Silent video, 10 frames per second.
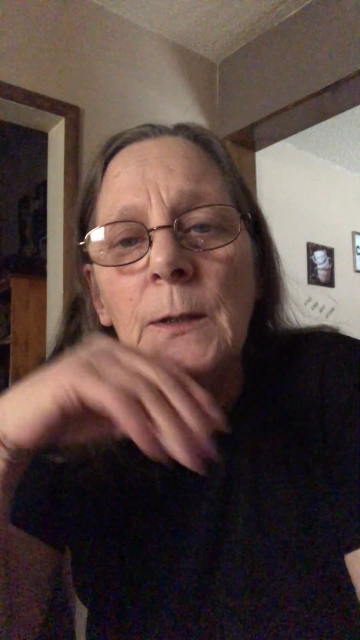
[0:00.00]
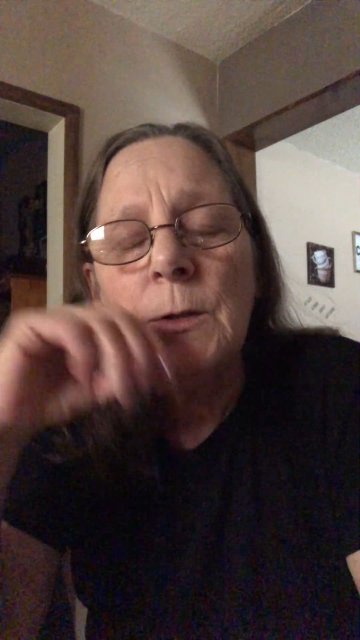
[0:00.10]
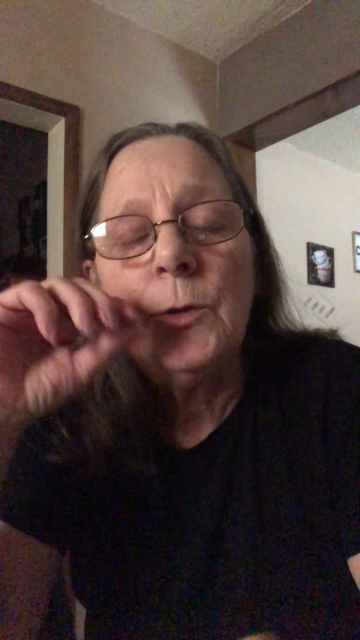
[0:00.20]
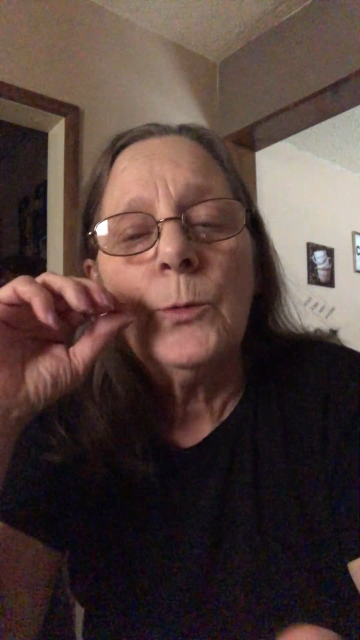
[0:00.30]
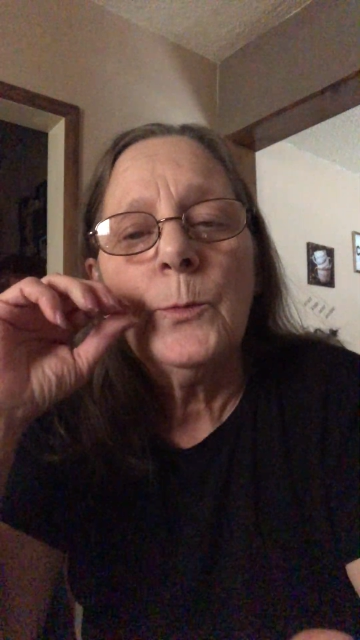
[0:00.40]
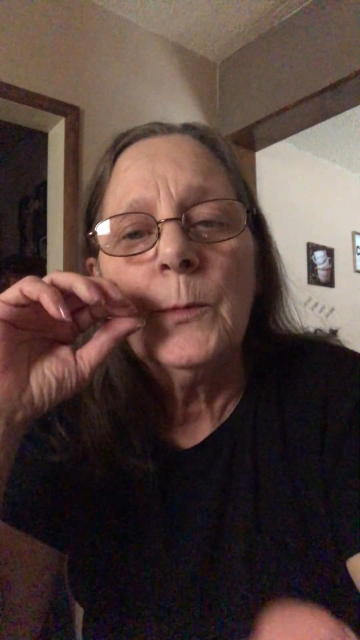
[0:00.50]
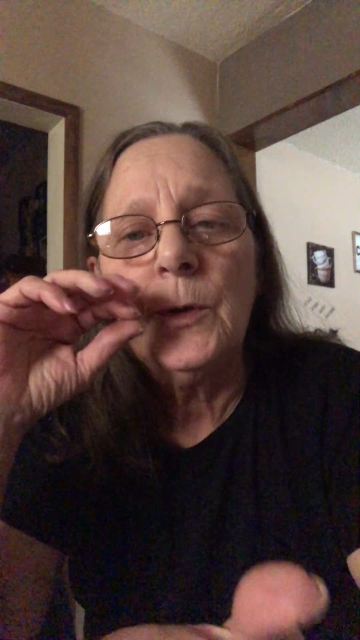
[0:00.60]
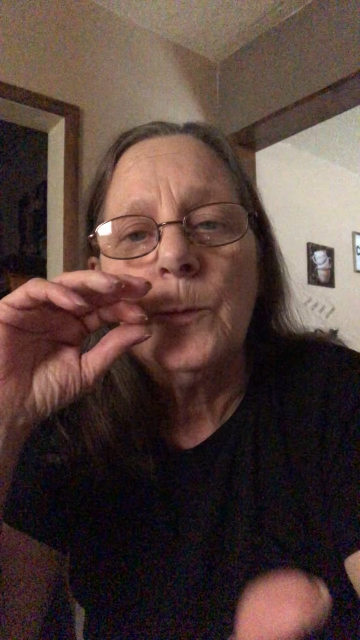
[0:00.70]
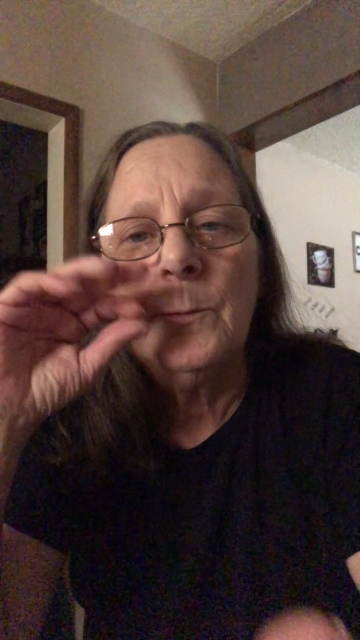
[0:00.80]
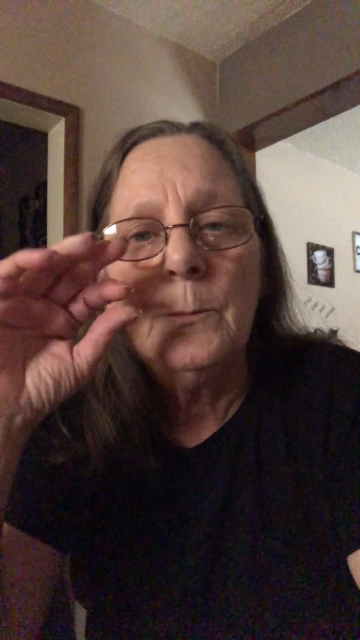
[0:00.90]
You
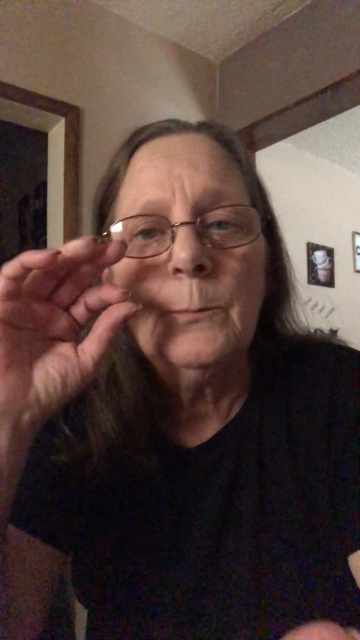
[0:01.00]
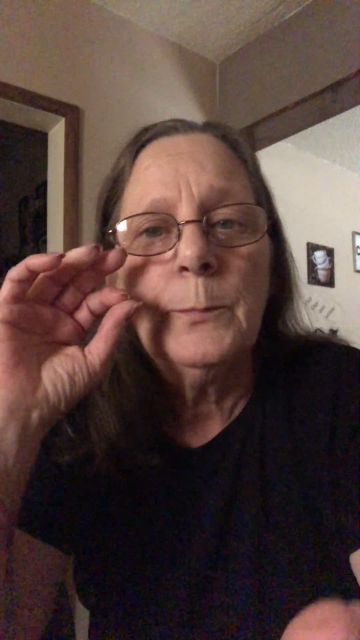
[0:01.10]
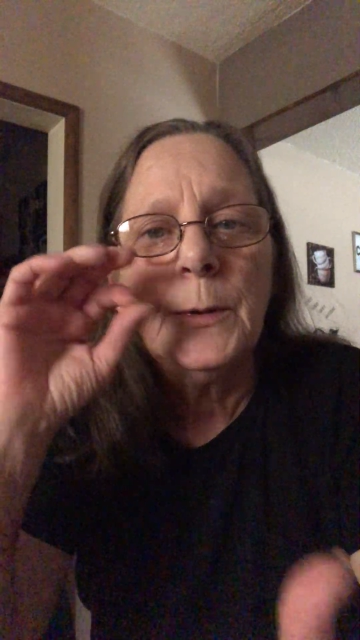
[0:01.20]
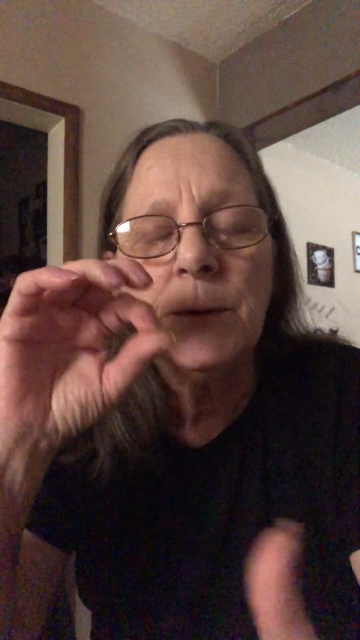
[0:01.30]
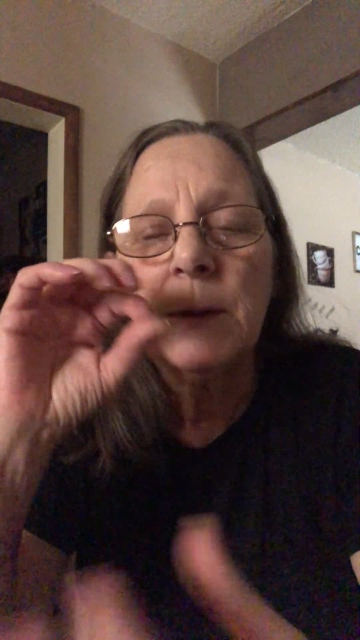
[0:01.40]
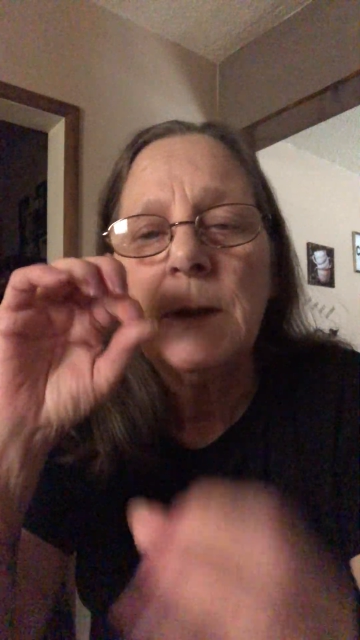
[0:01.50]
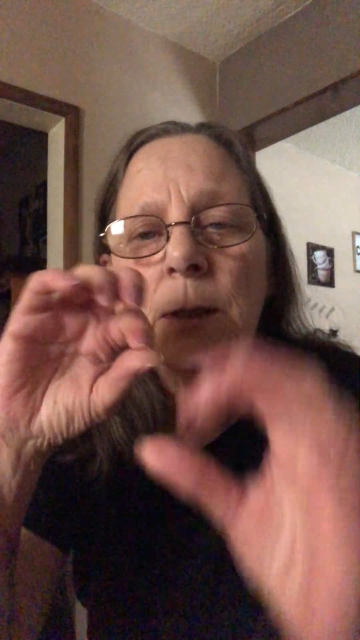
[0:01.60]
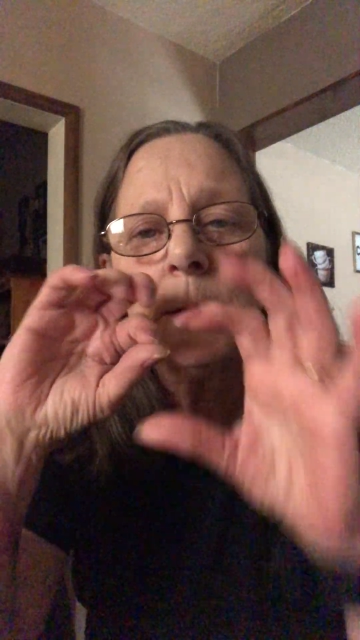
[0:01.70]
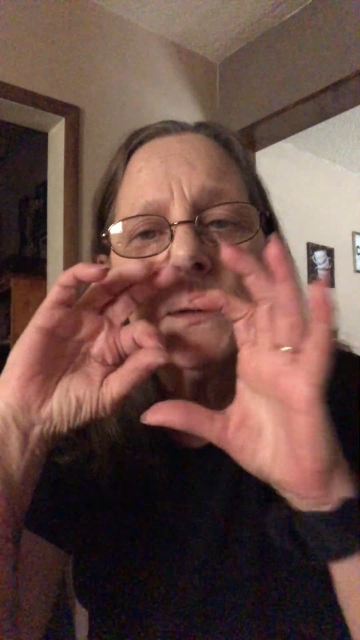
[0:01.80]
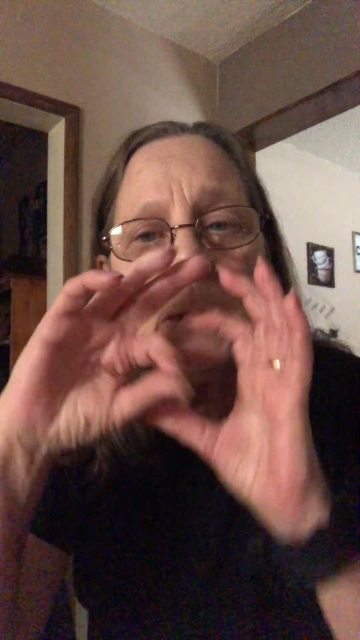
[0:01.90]
put the
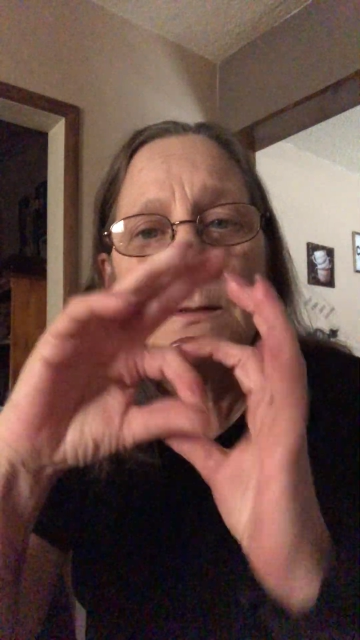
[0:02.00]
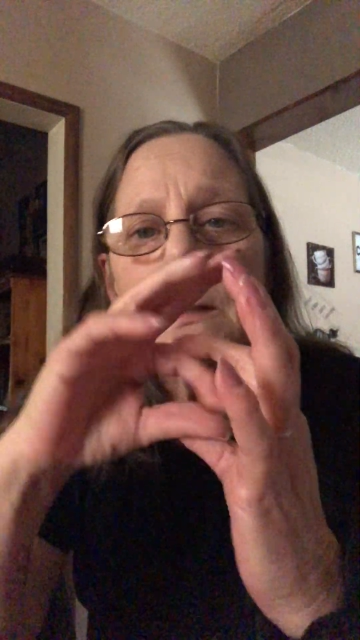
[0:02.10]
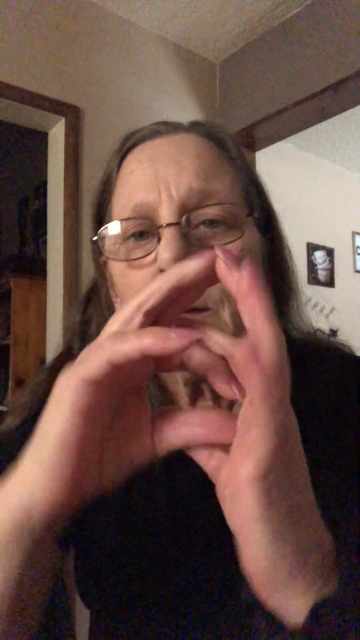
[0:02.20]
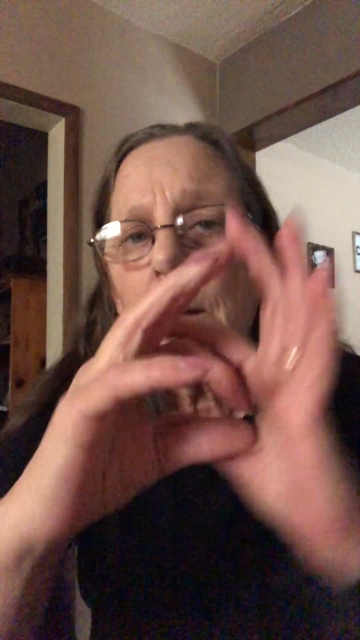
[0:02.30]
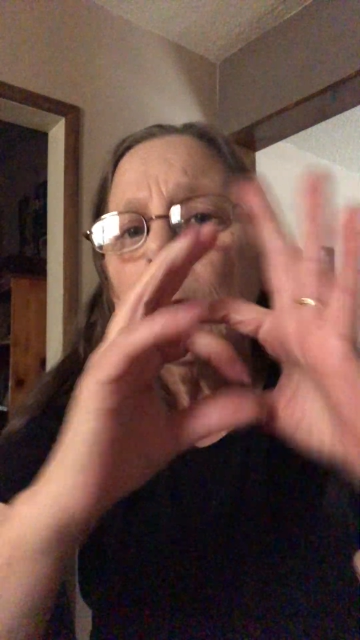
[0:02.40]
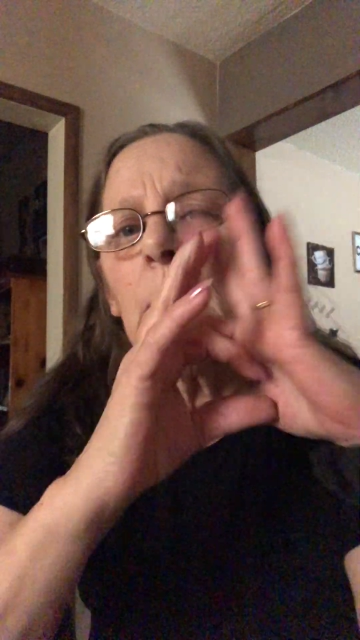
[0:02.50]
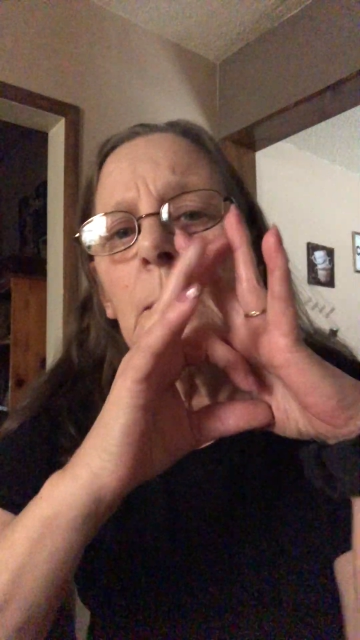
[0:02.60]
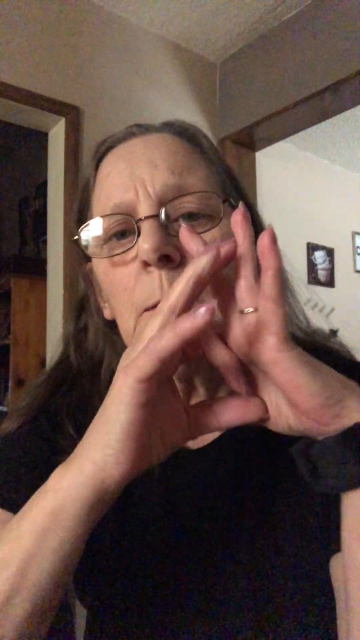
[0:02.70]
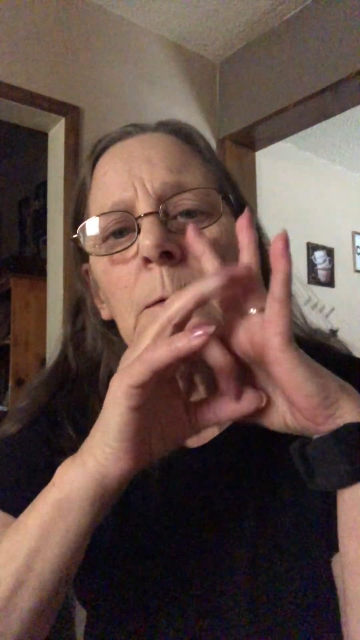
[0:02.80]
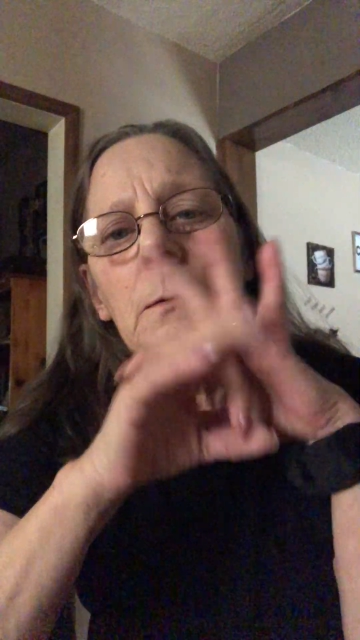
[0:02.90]
needle into the
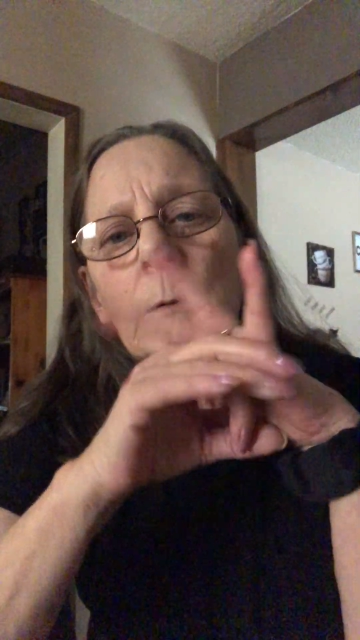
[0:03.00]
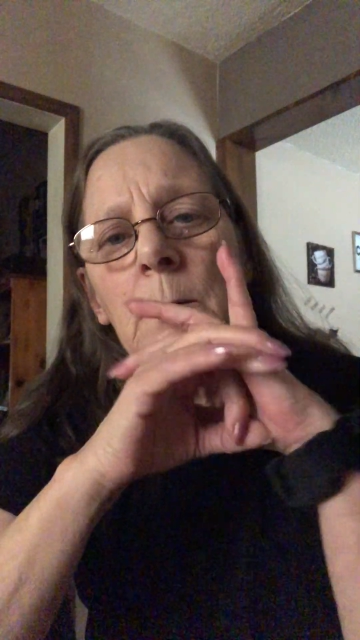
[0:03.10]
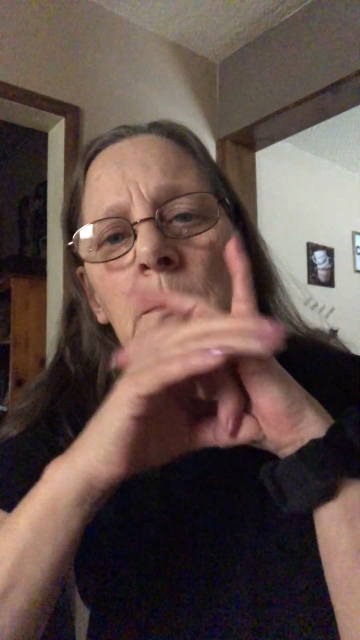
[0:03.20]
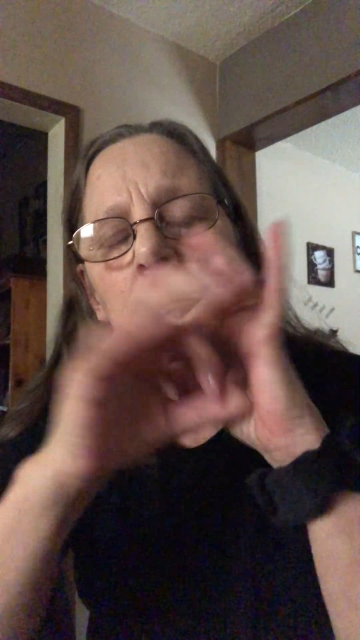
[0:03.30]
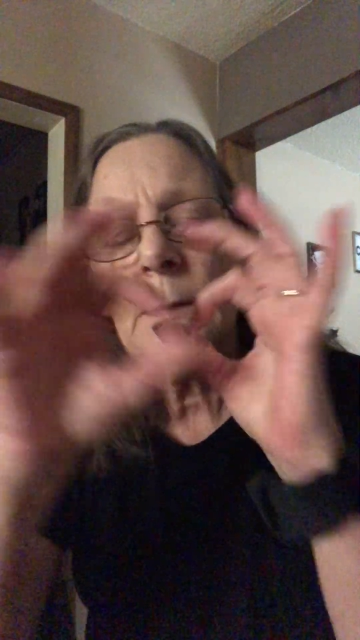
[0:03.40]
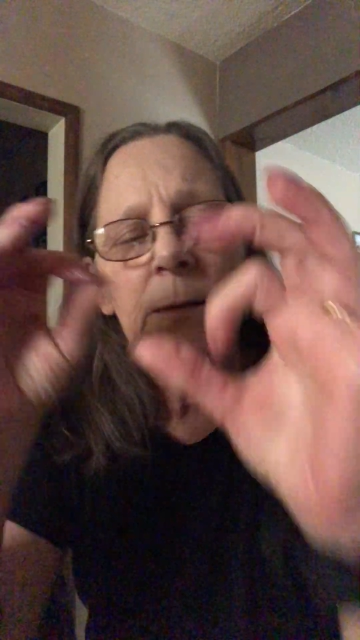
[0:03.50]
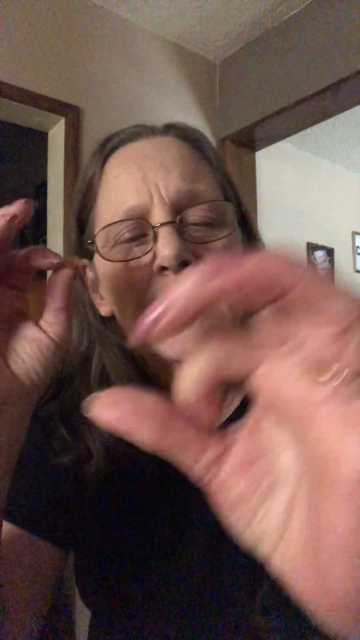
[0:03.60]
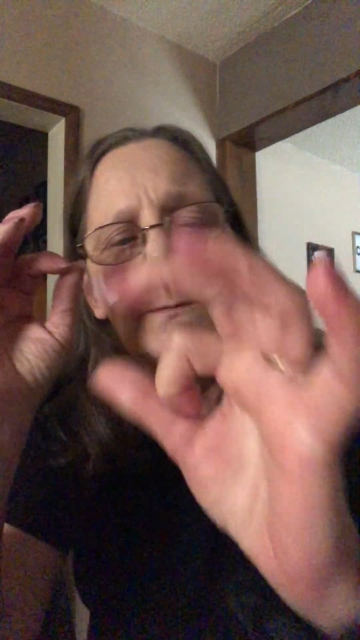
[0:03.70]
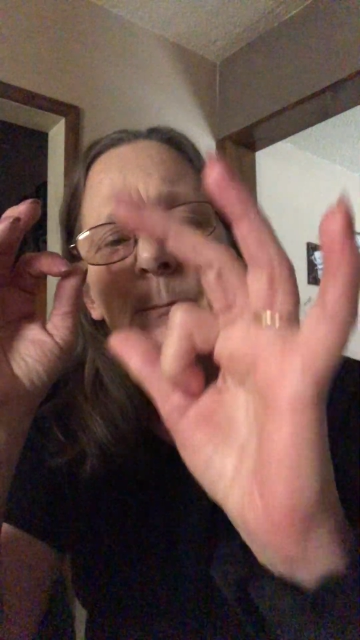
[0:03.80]
hole. It's a